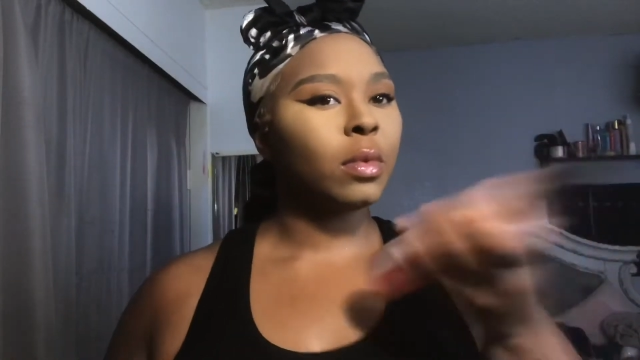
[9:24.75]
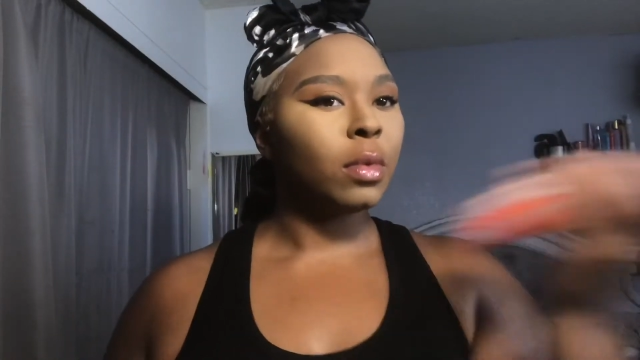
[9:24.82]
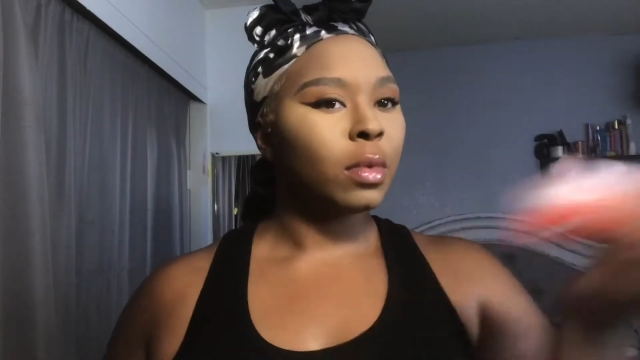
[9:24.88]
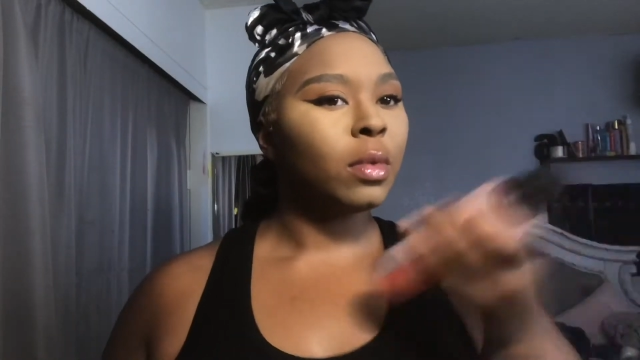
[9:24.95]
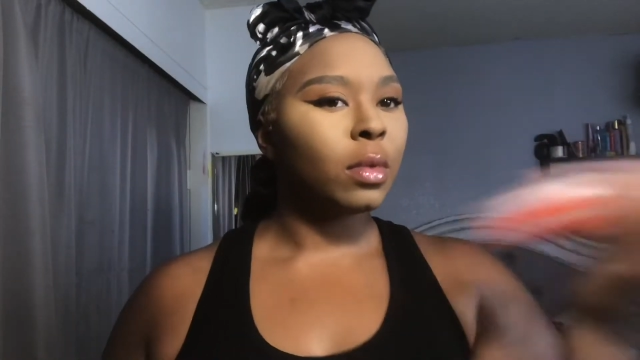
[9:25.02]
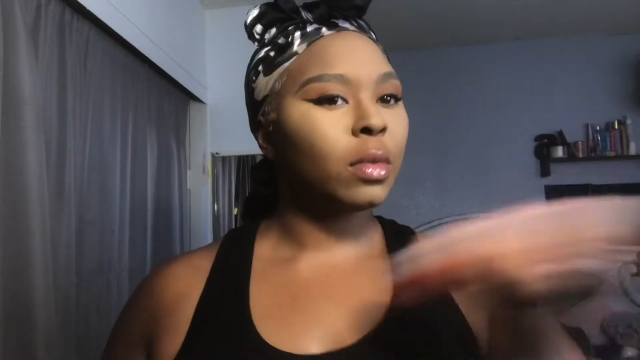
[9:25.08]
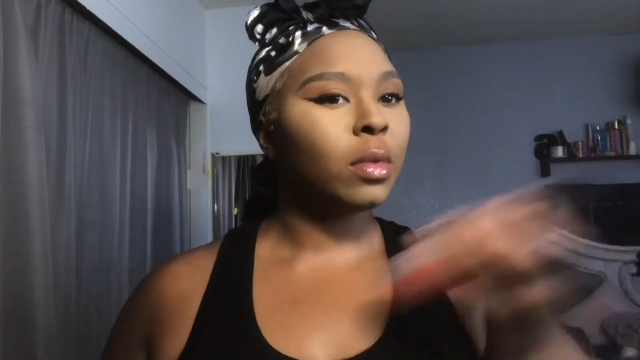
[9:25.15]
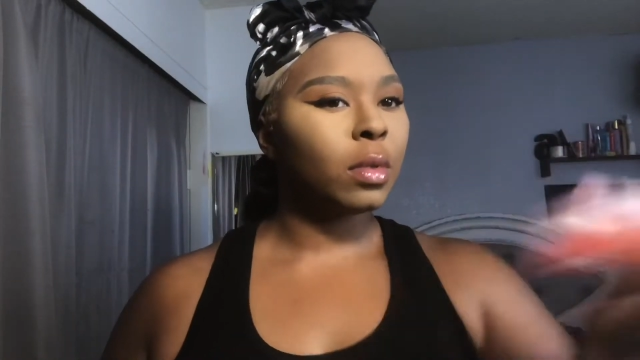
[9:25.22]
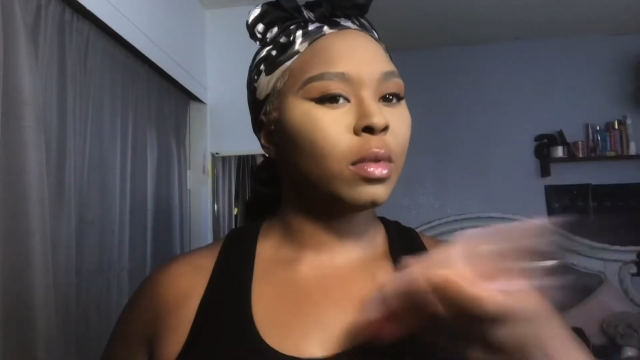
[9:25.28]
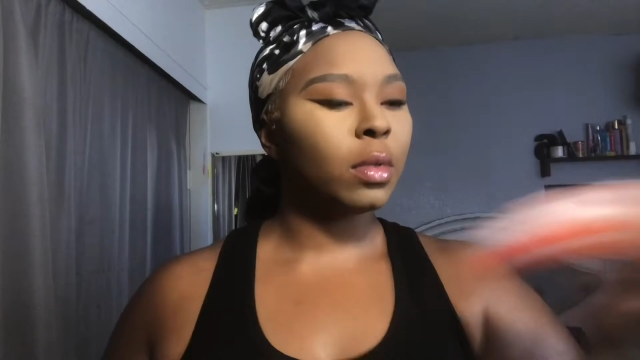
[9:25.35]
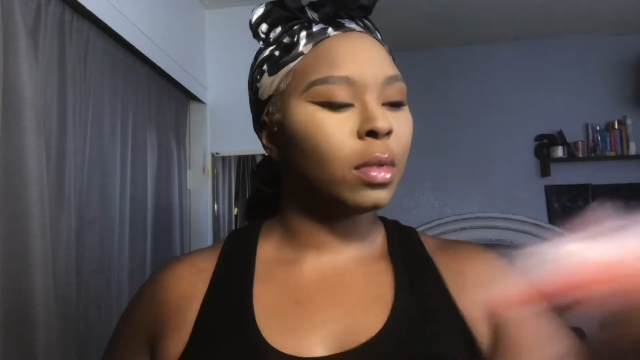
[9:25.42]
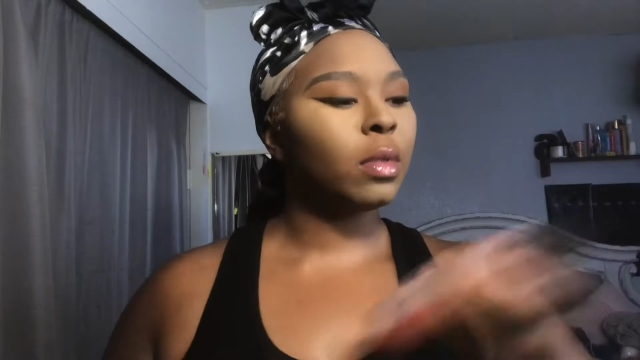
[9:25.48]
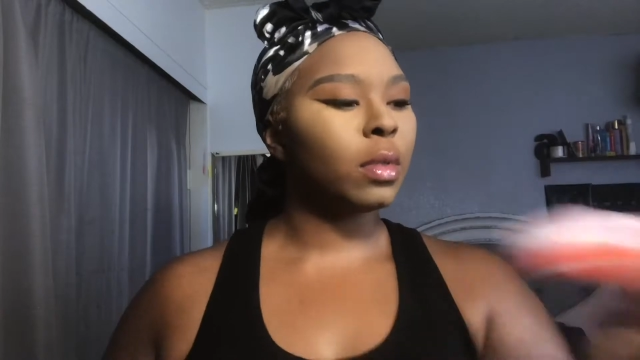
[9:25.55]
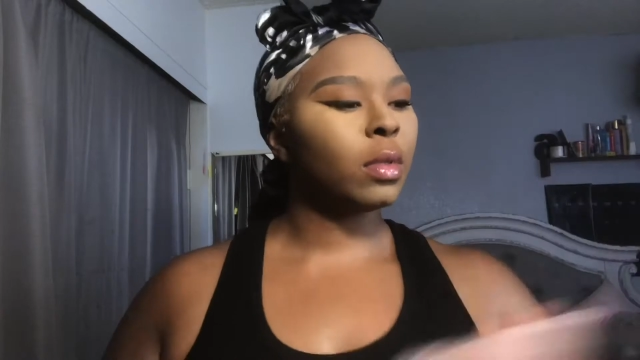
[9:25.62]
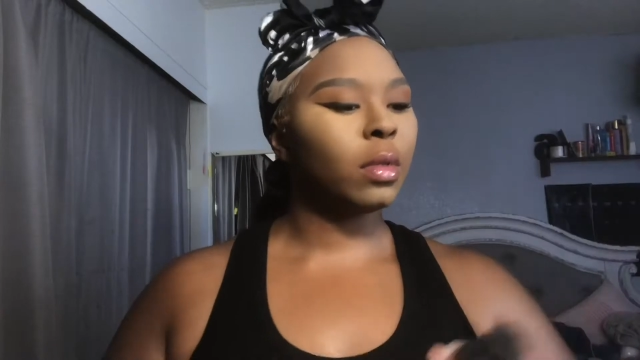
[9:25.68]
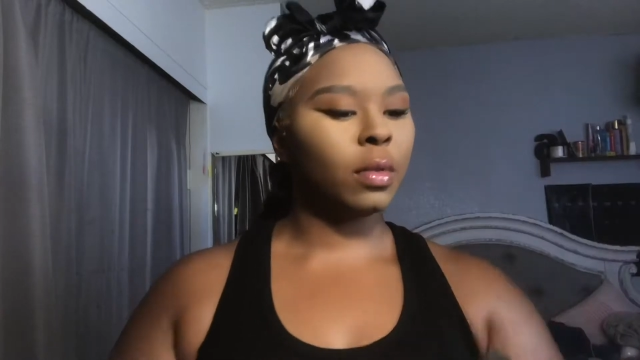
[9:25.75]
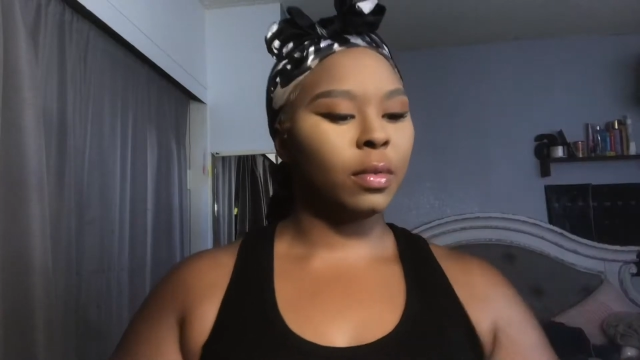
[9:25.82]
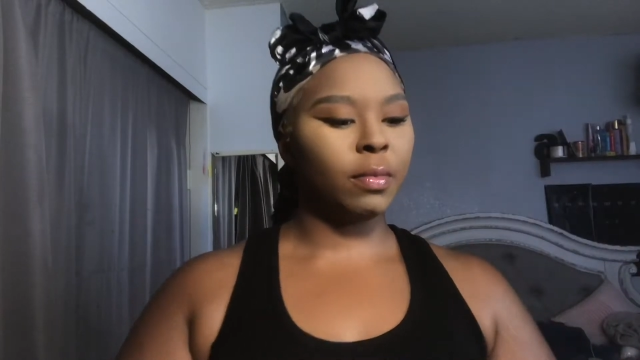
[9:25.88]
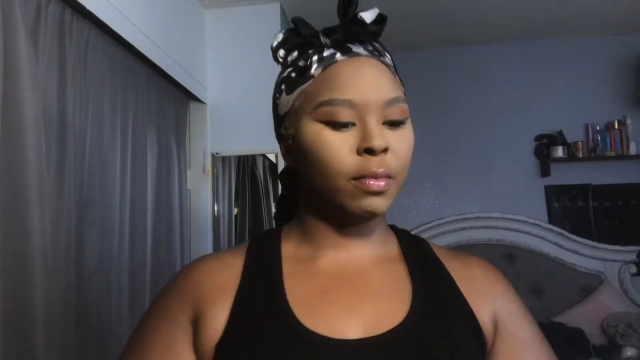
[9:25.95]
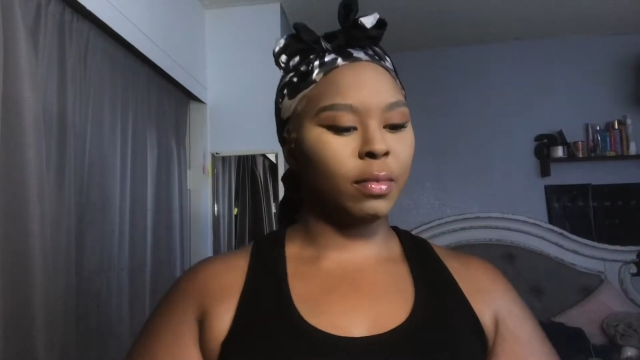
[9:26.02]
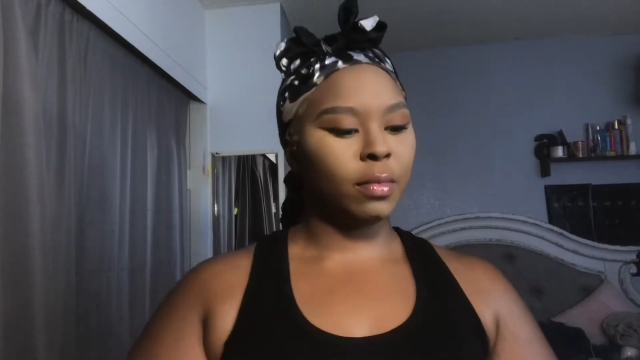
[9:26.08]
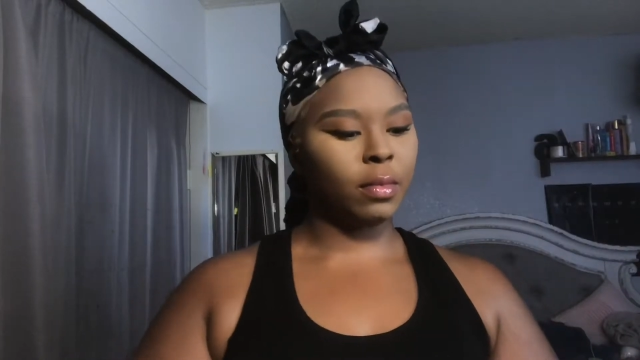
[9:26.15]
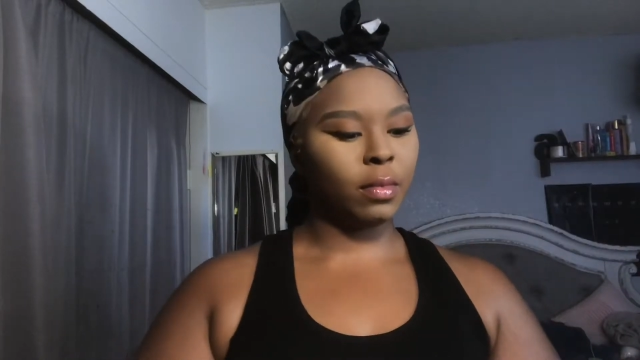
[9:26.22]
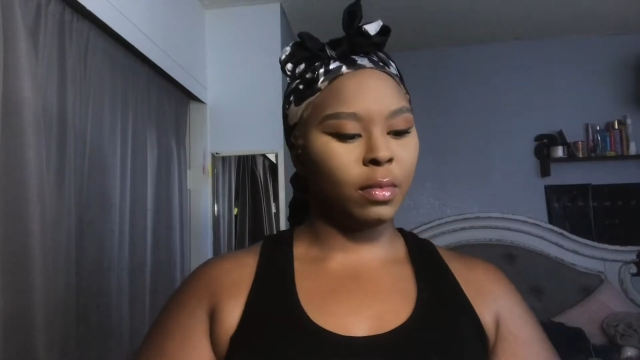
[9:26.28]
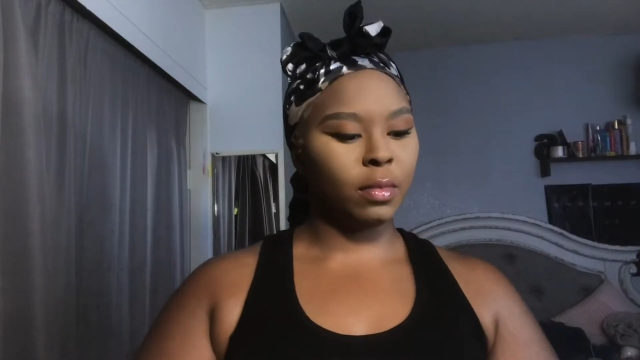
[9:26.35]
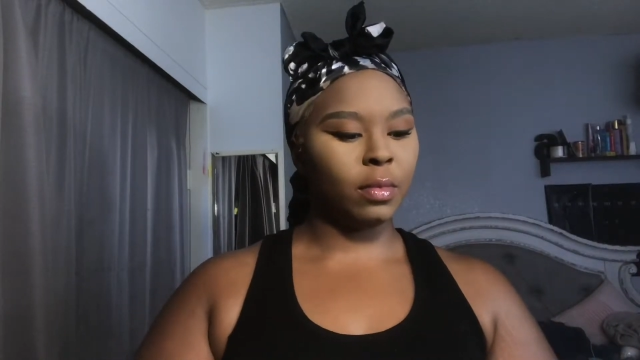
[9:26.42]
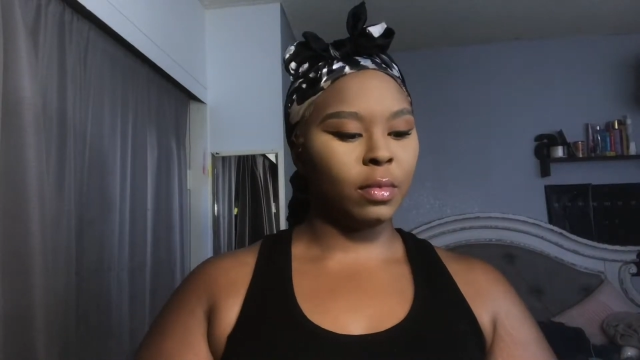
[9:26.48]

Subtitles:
set this part of